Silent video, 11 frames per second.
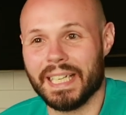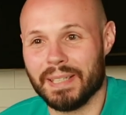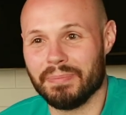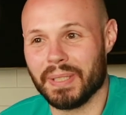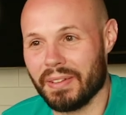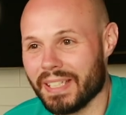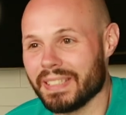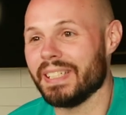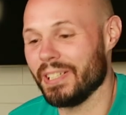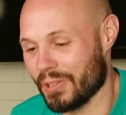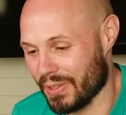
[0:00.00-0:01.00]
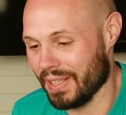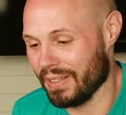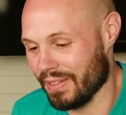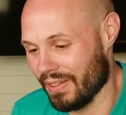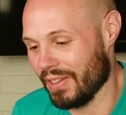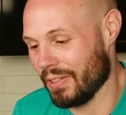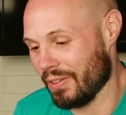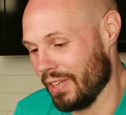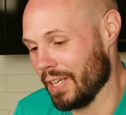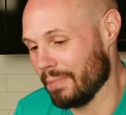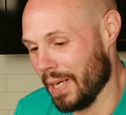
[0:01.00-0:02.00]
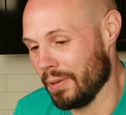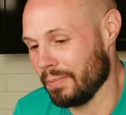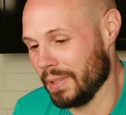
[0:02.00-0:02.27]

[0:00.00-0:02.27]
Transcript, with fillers: Um, but I think it's an interesting thing to think about.